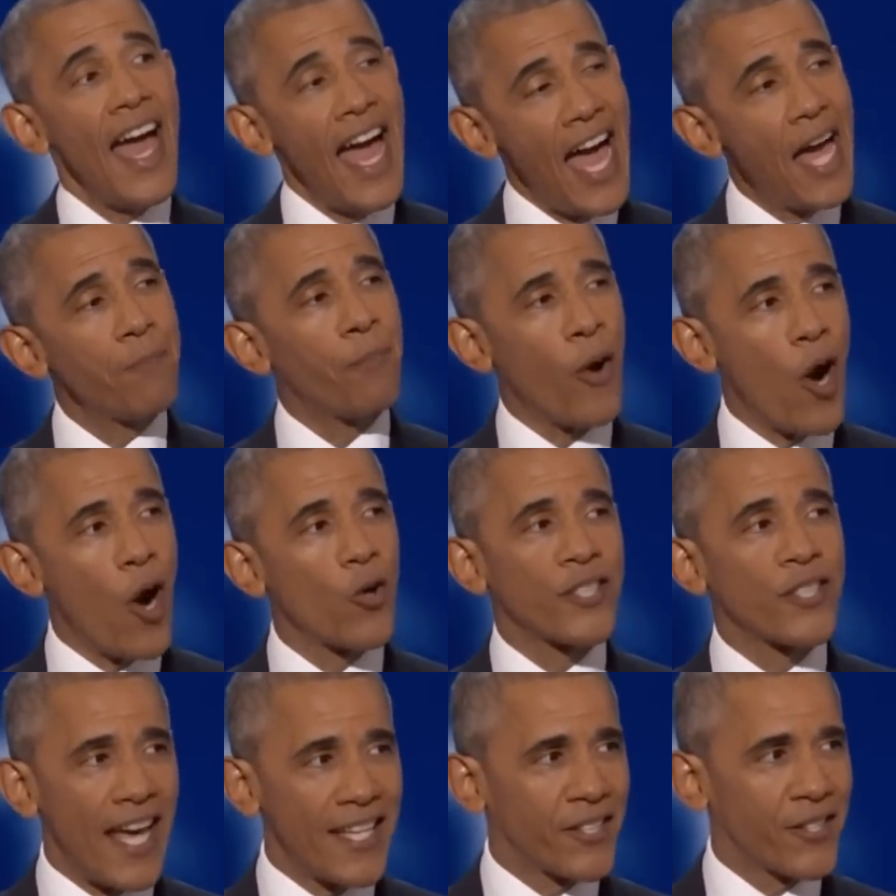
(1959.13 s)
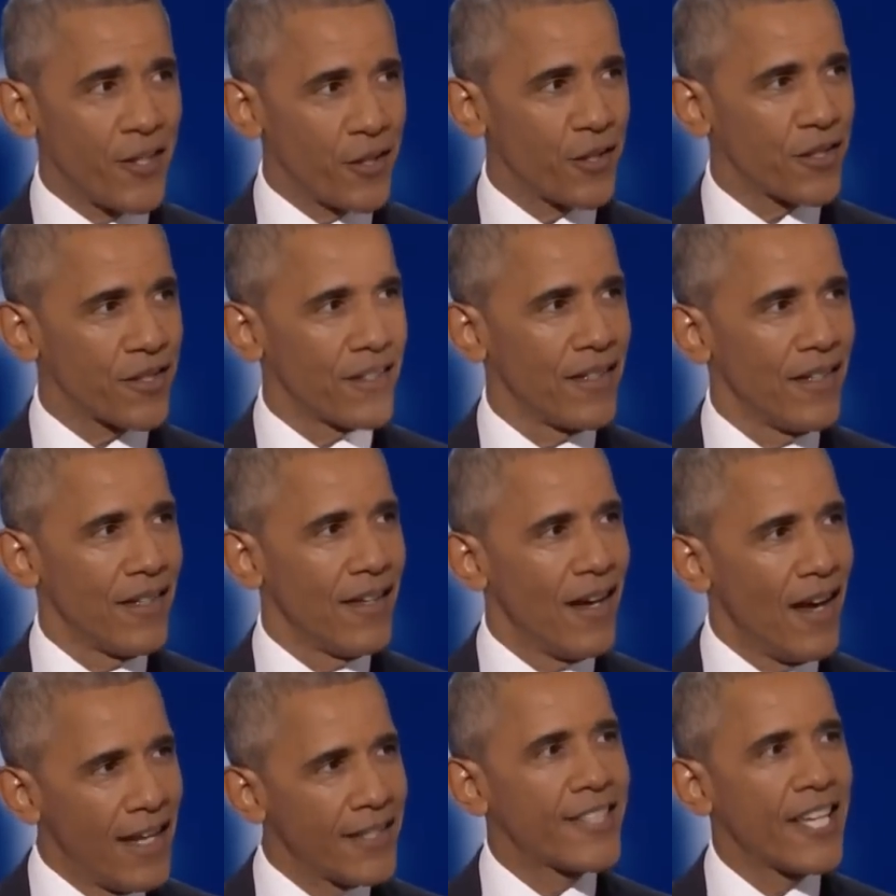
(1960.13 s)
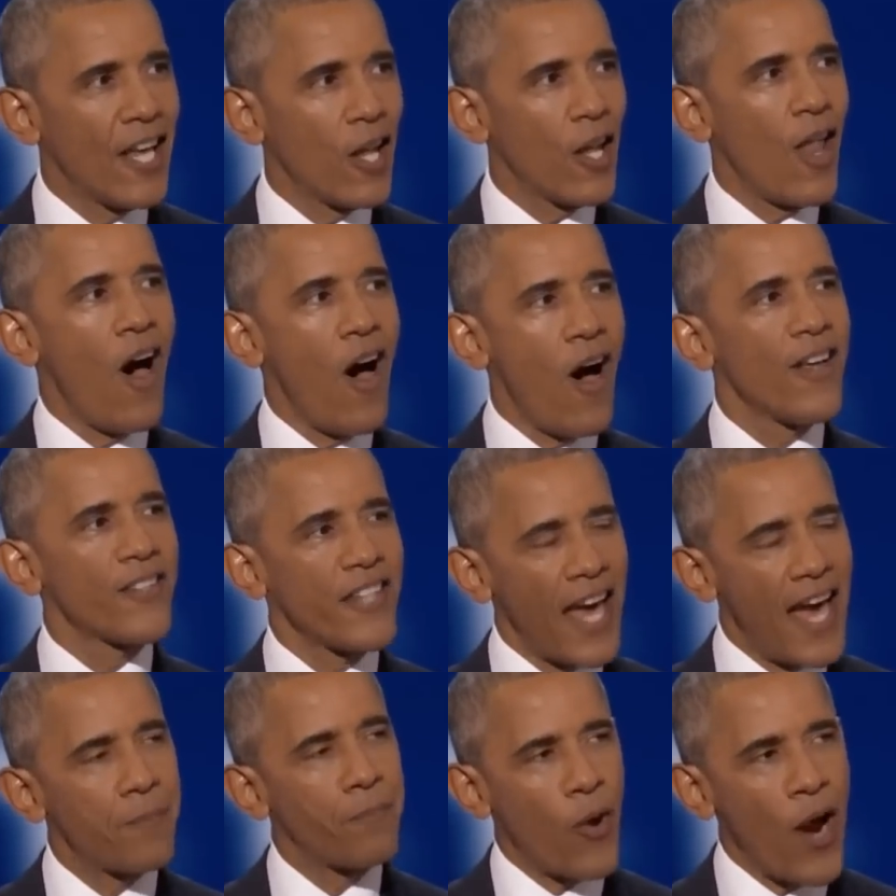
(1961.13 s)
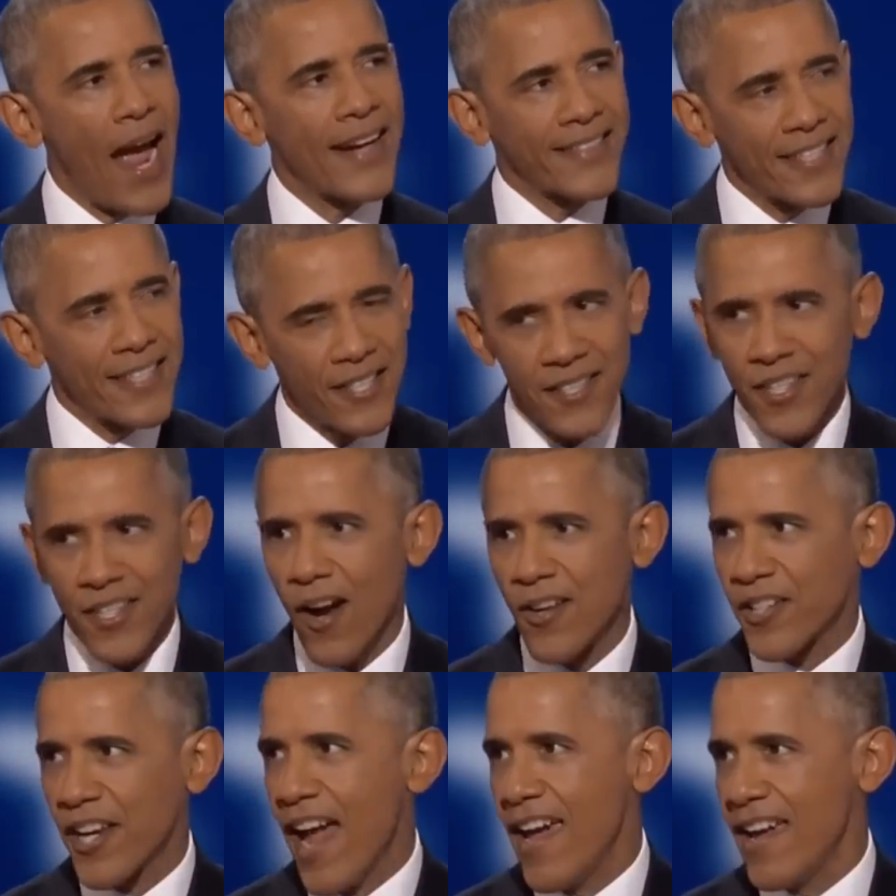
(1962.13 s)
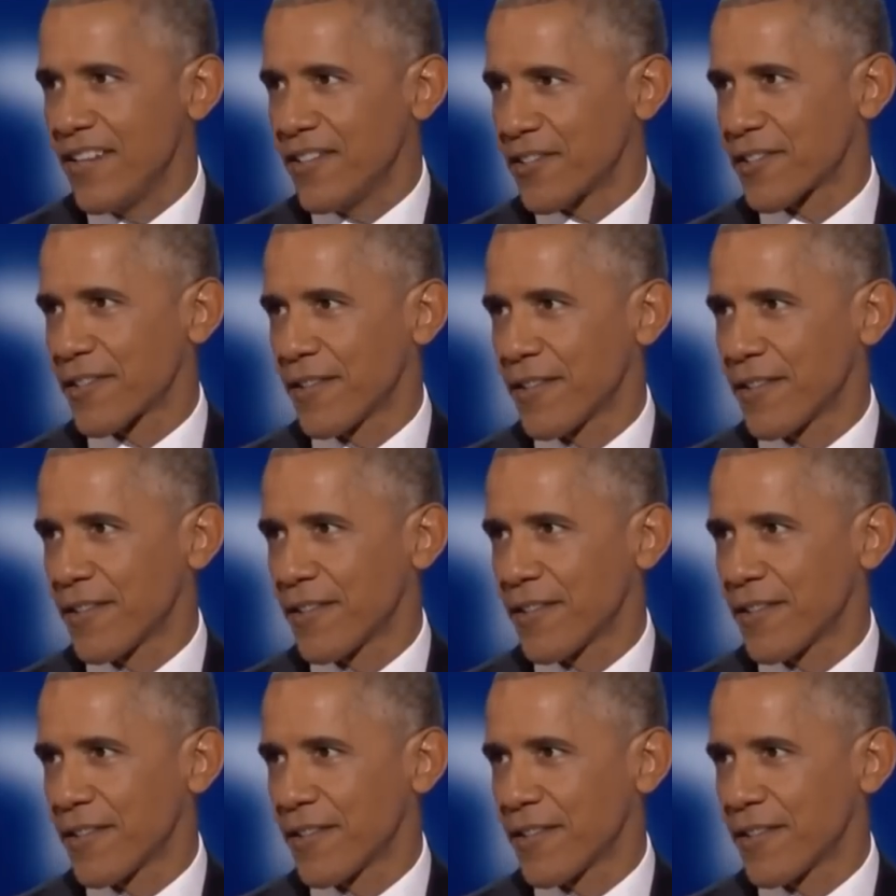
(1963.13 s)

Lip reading: and protesters until laws and practices are changed.